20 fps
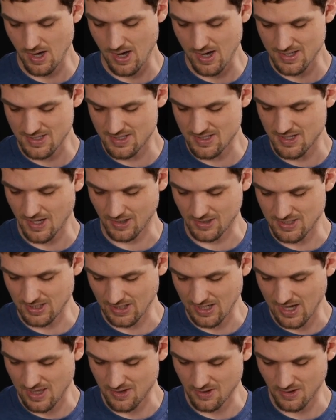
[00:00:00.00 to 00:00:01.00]
stuck
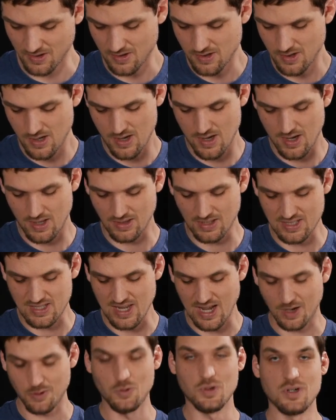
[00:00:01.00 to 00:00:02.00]
together. These
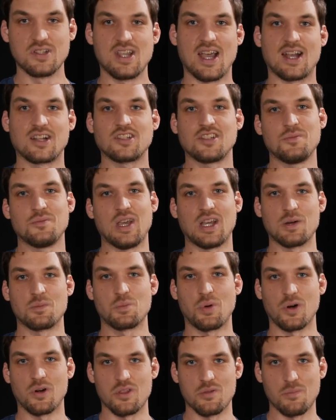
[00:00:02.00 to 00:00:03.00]
neck woods actually make up
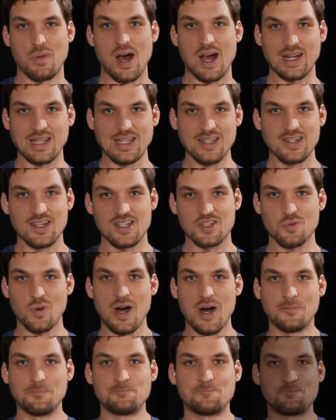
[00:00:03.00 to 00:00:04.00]
part of the body as
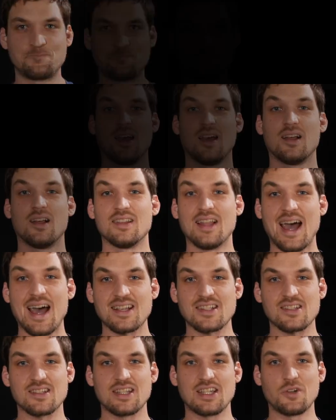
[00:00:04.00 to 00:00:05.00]
well.
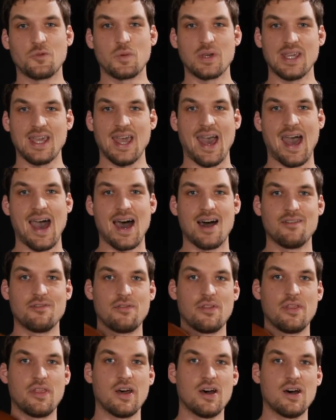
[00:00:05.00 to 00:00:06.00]
Lastly, we
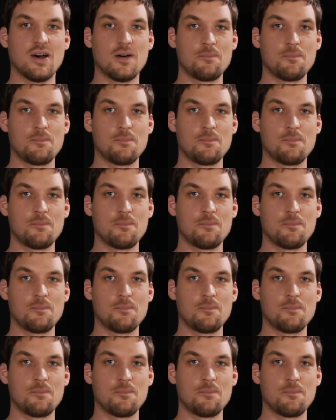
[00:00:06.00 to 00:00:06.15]
have the